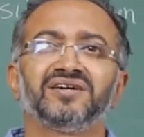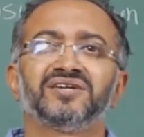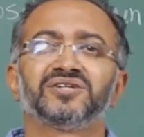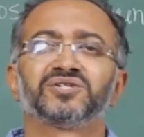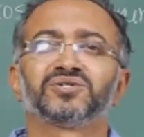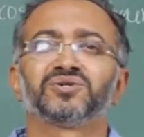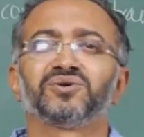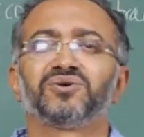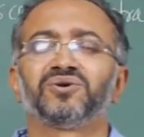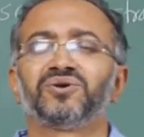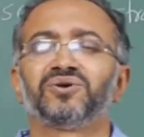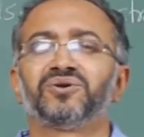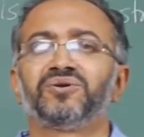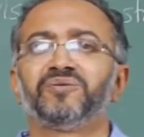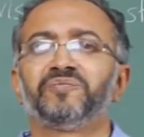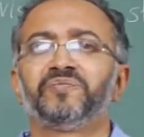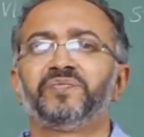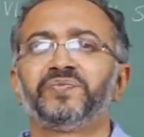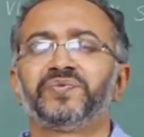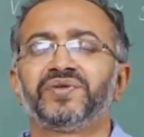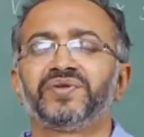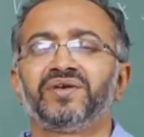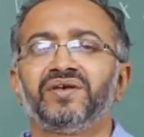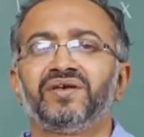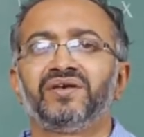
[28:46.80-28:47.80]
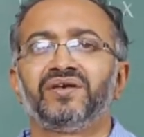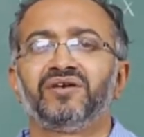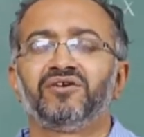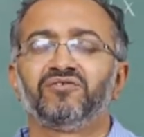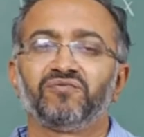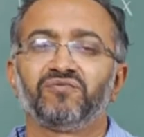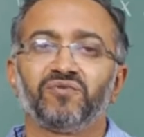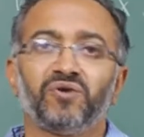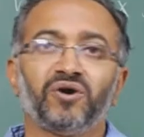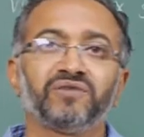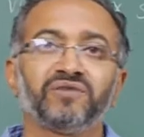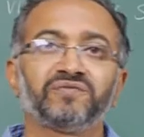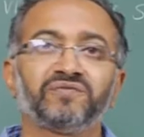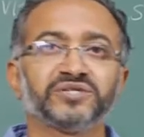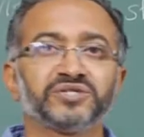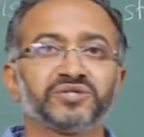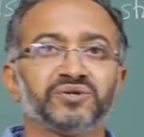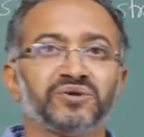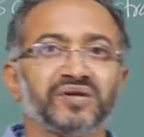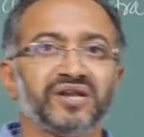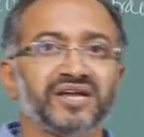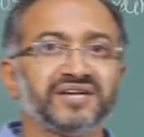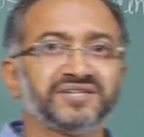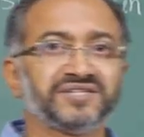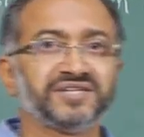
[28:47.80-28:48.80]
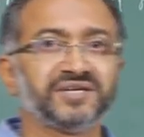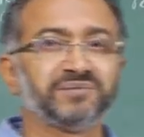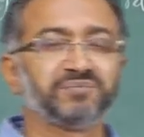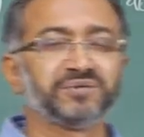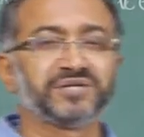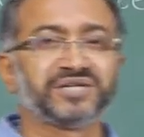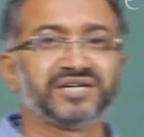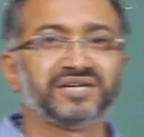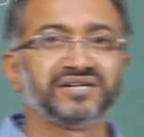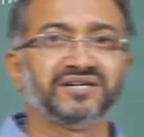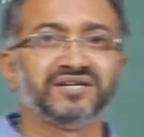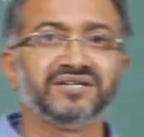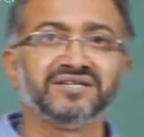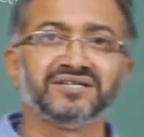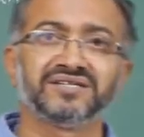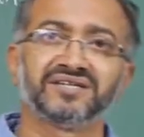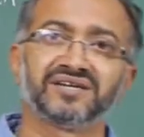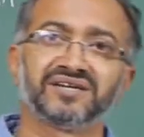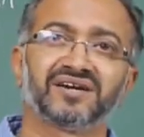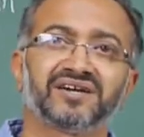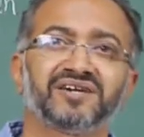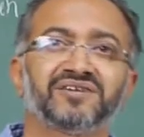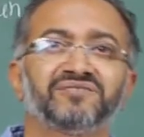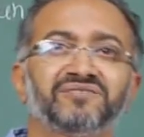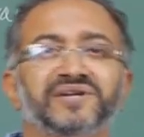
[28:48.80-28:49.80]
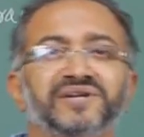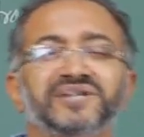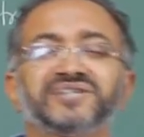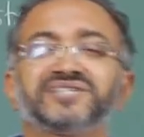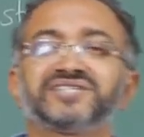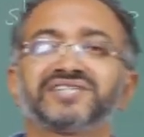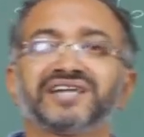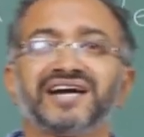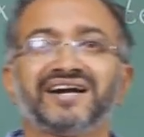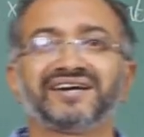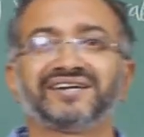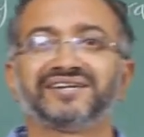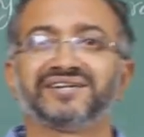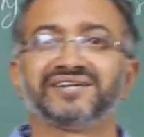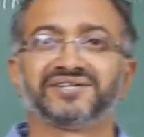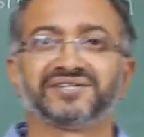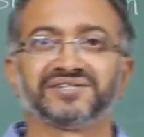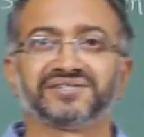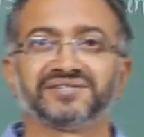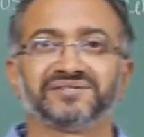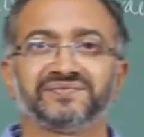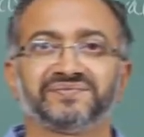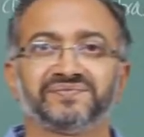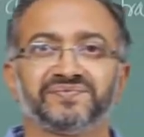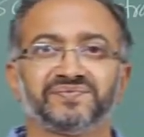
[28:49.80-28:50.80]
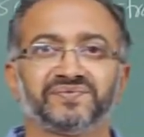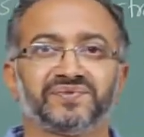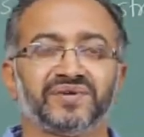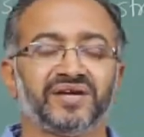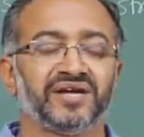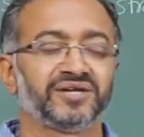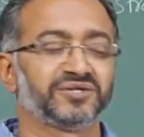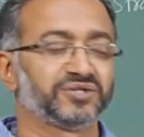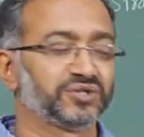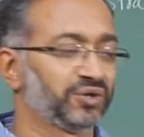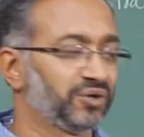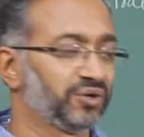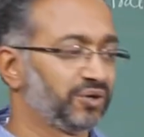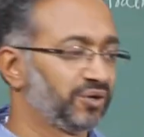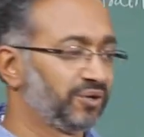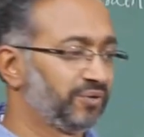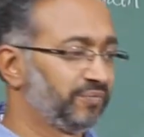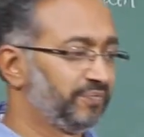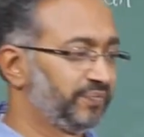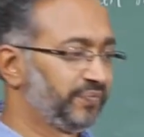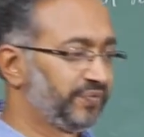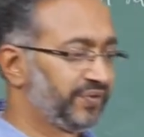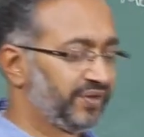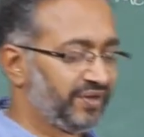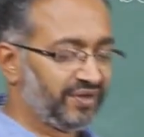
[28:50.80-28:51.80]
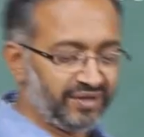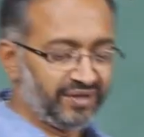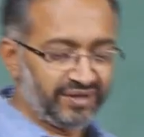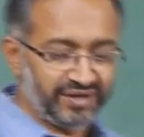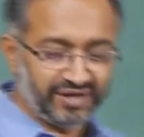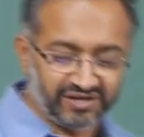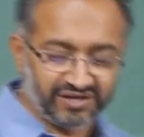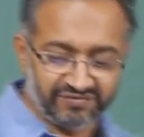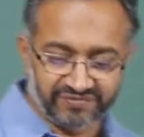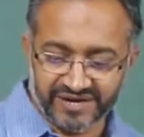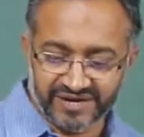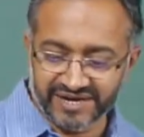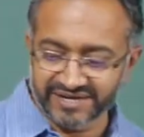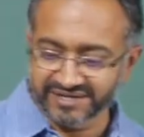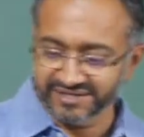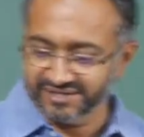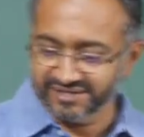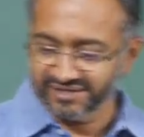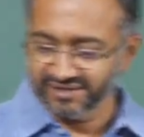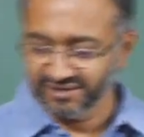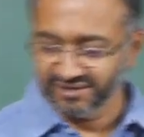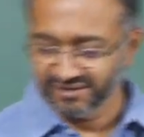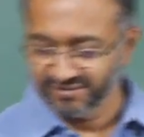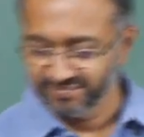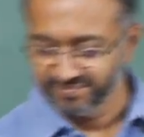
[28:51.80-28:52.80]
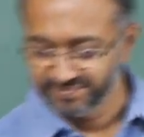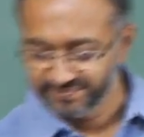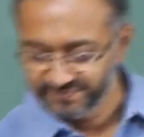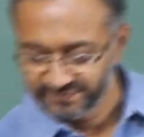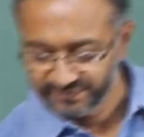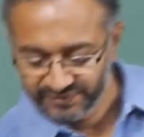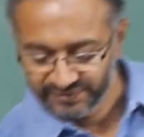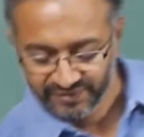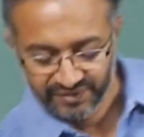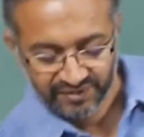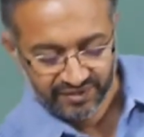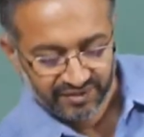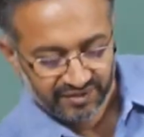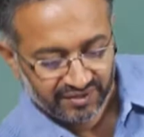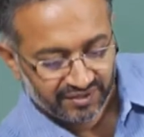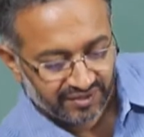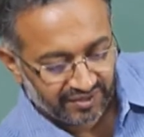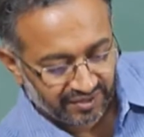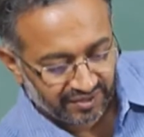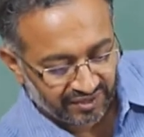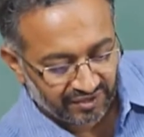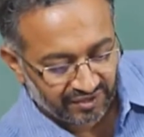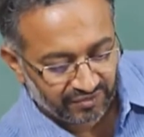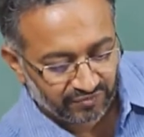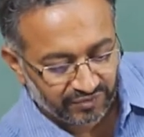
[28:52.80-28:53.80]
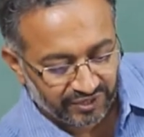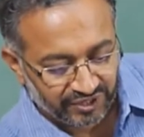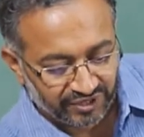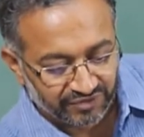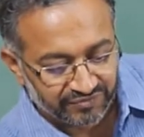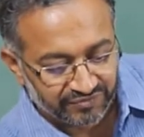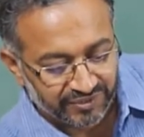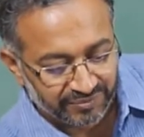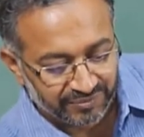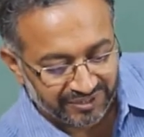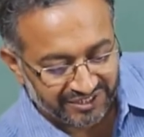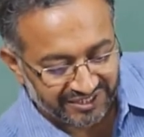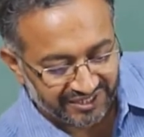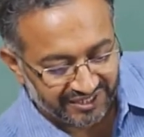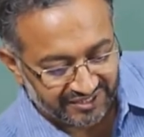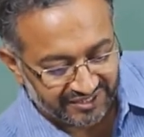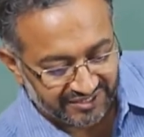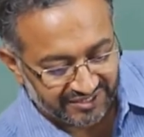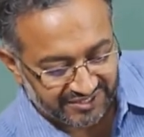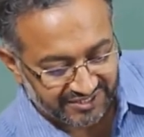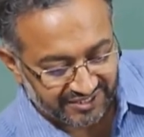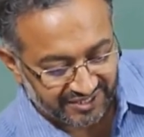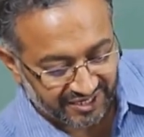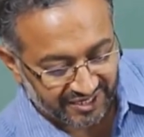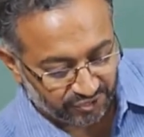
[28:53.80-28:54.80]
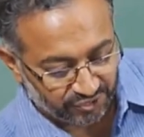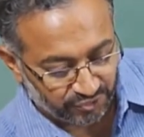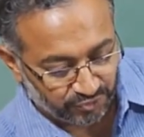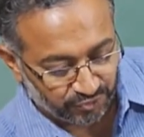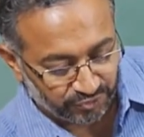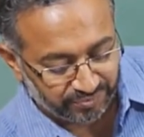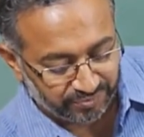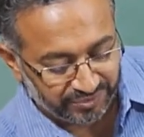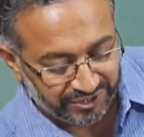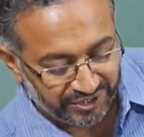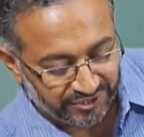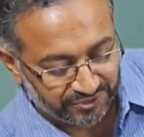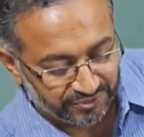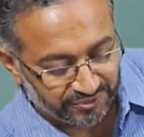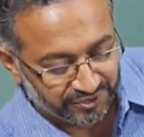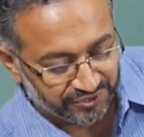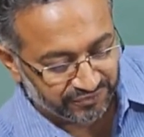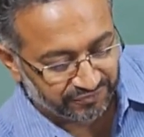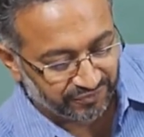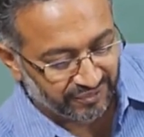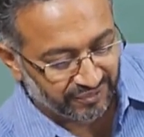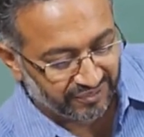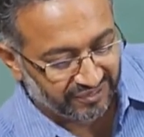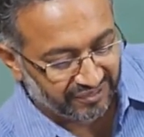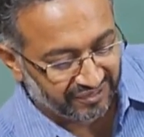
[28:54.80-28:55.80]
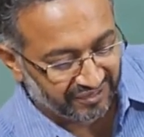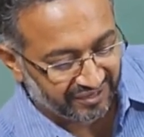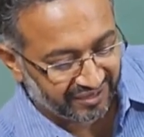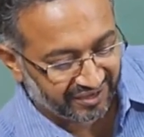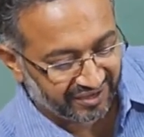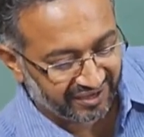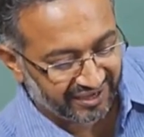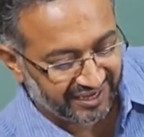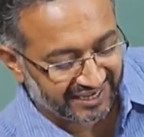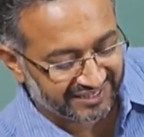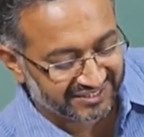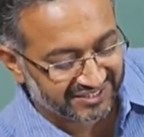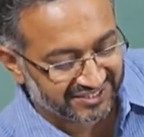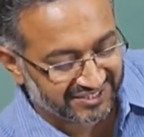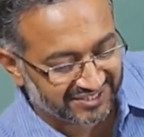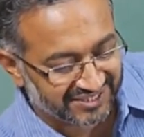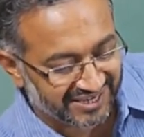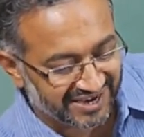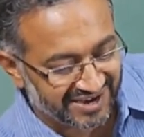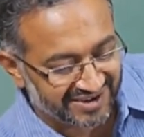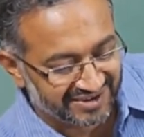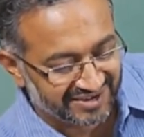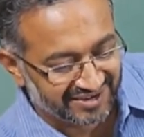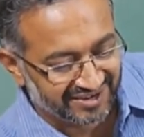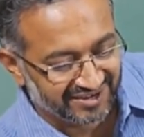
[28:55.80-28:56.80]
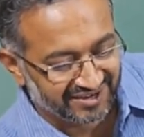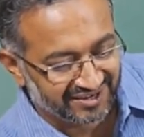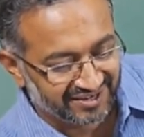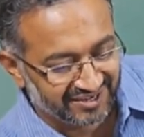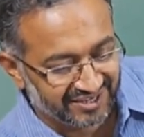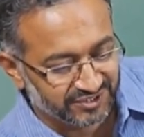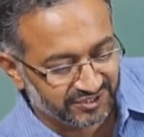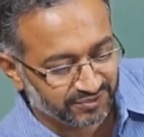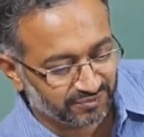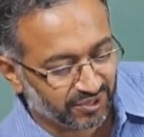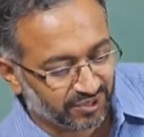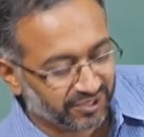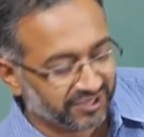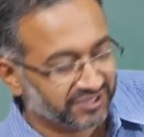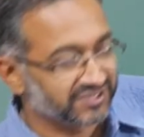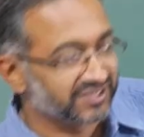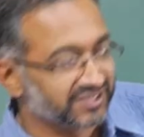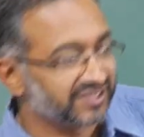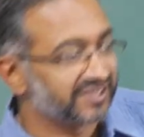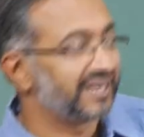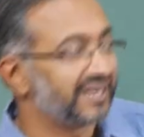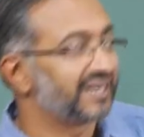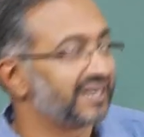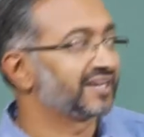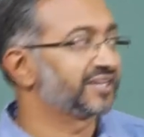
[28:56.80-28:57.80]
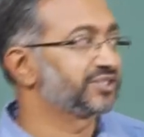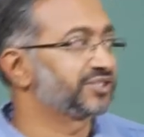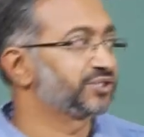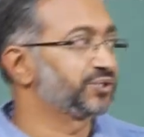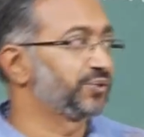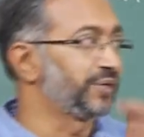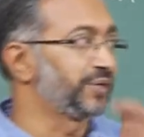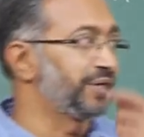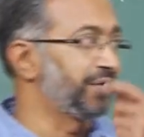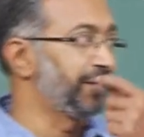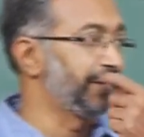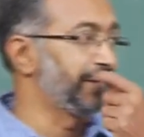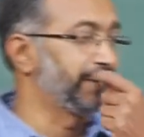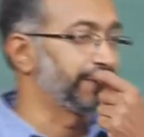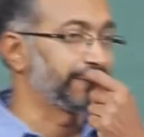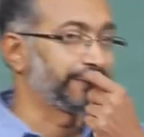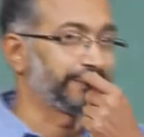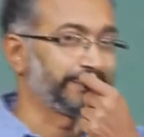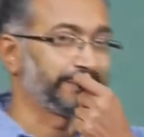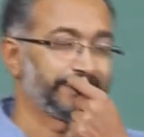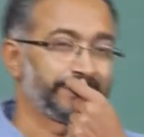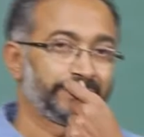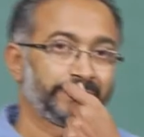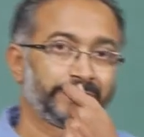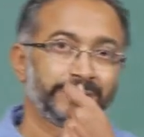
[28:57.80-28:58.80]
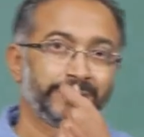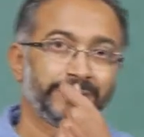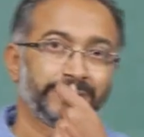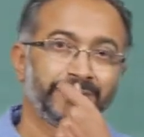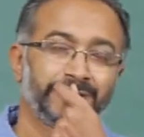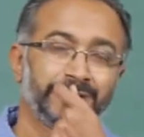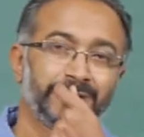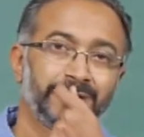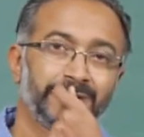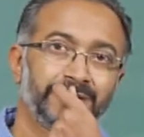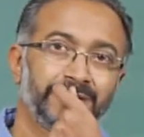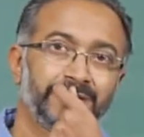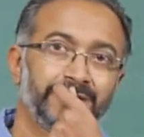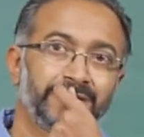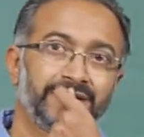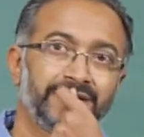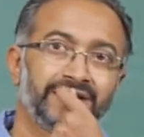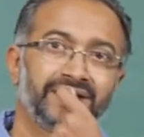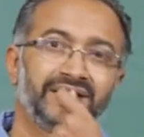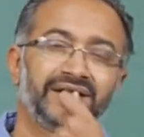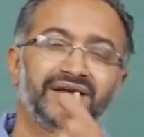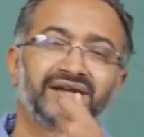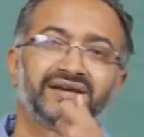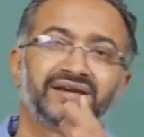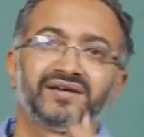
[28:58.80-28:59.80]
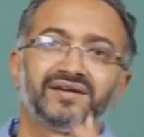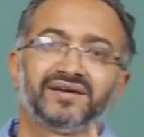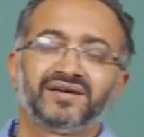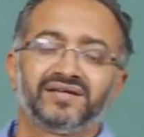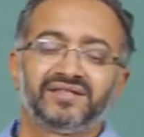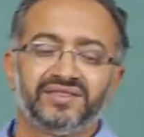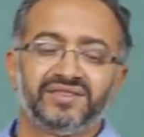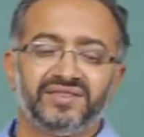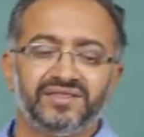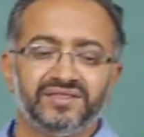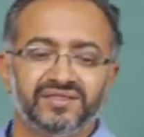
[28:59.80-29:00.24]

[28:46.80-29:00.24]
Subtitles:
So for viscoelastic materials there are different standards, and so in fact one of the materials that could be useful as a standard is what is the data shown here. And